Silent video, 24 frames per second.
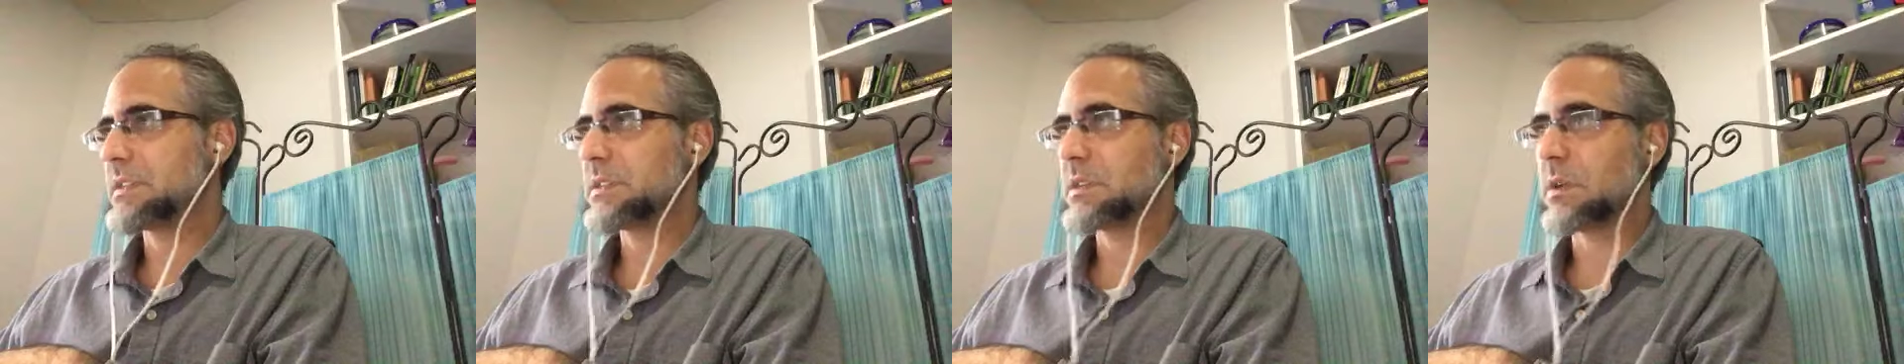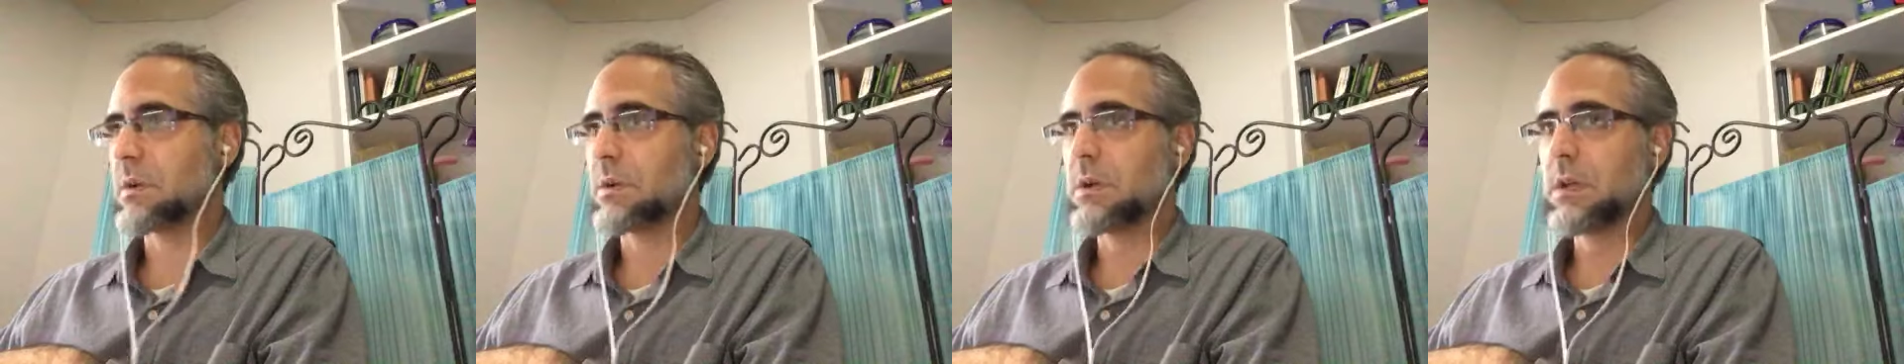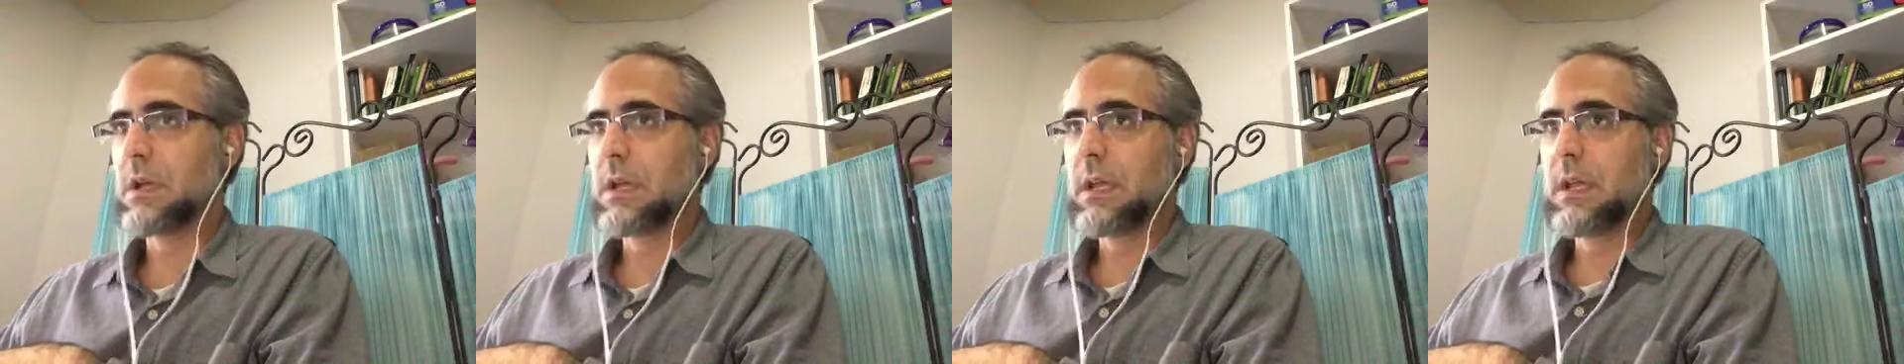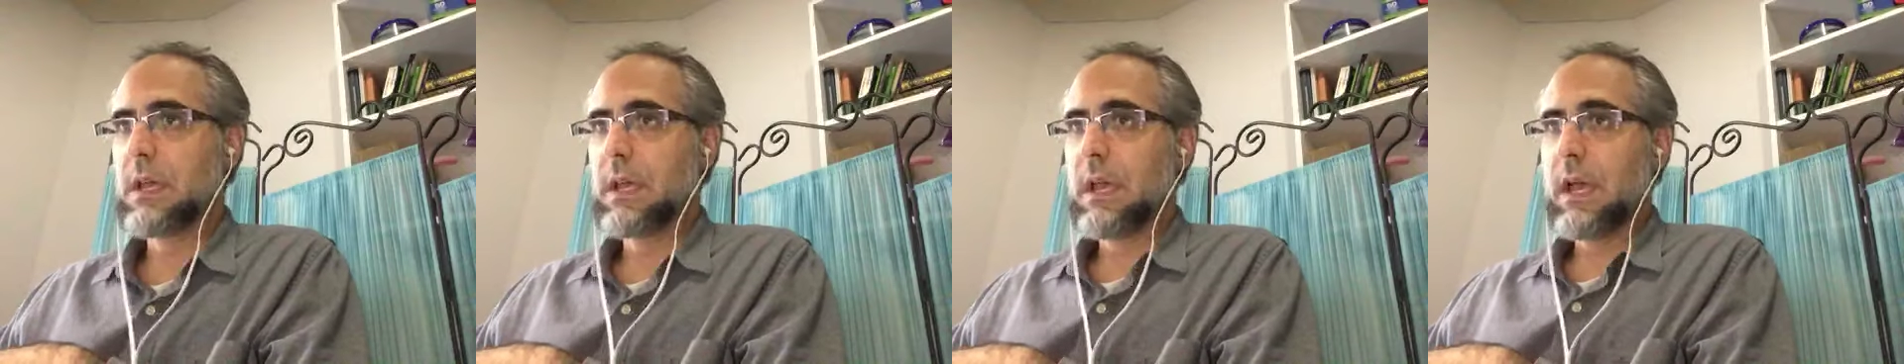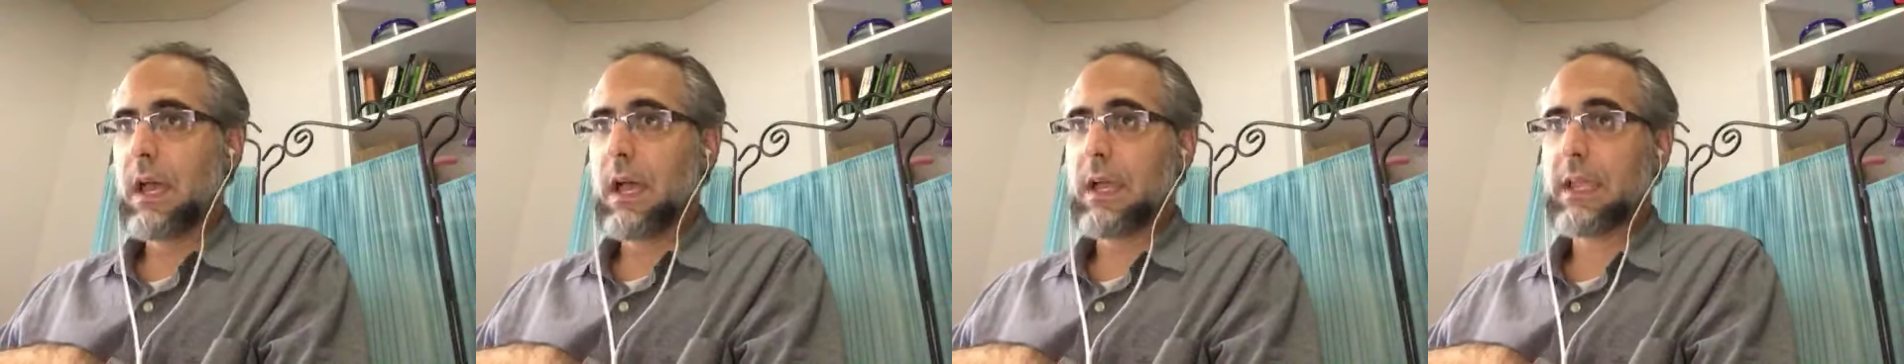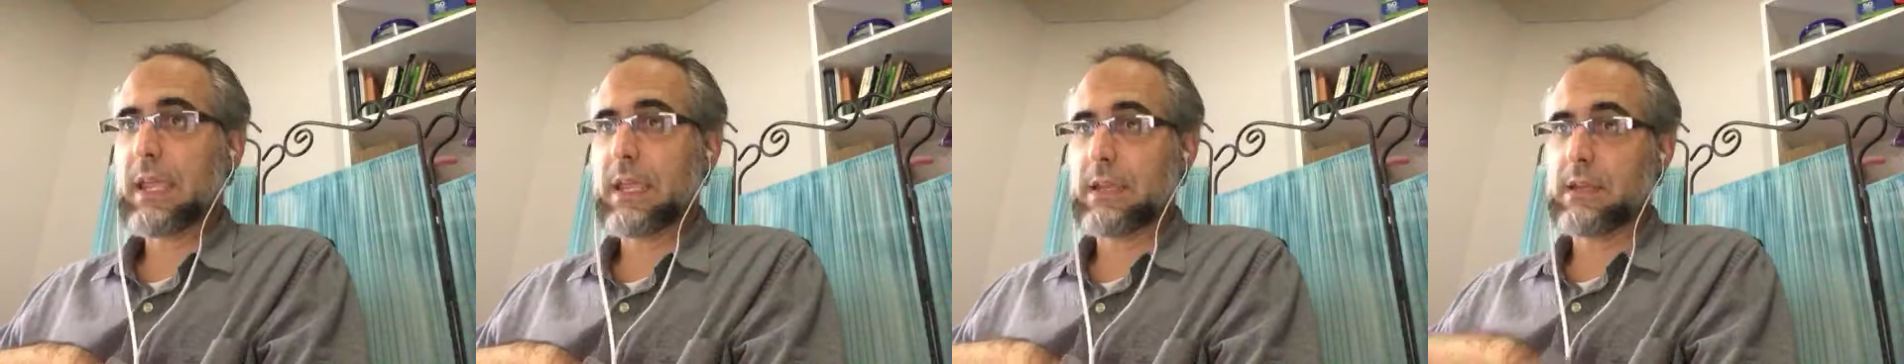So
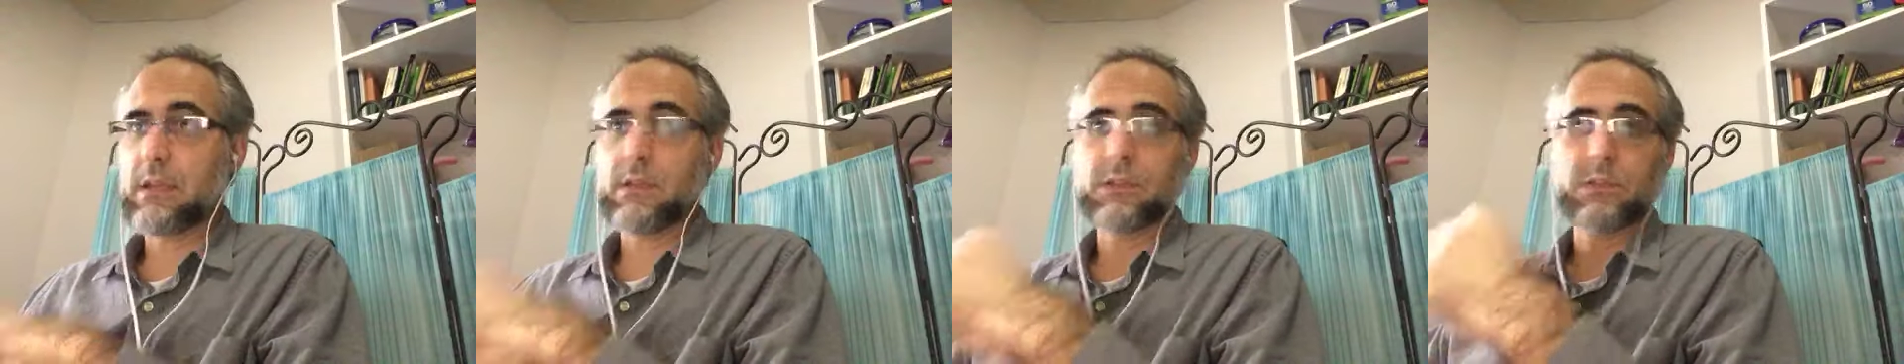again,